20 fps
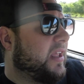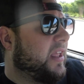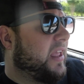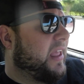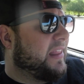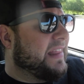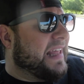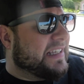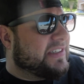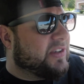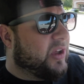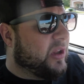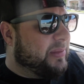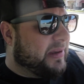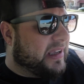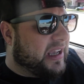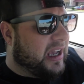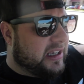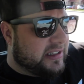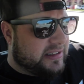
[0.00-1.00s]
And that's only
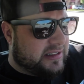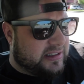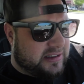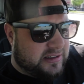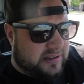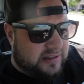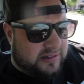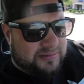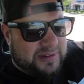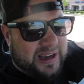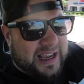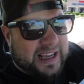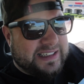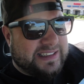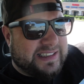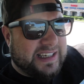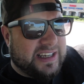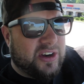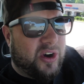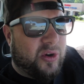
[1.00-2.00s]
because my
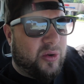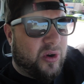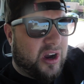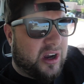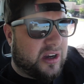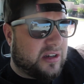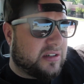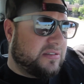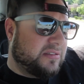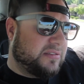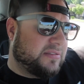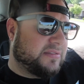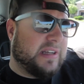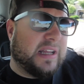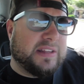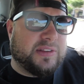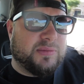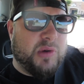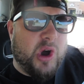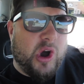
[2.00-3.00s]
AC don't work
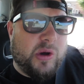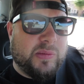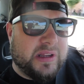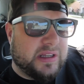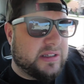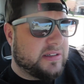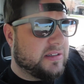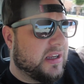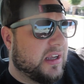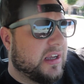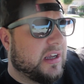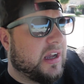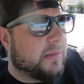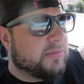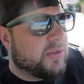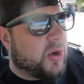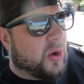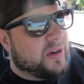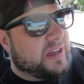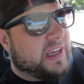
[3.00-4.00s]
at the moment.
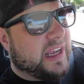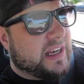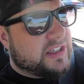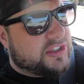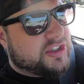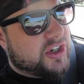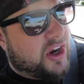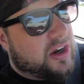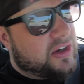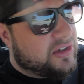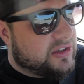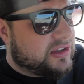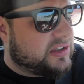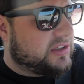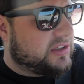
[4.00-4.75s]
I'm going to get it charged.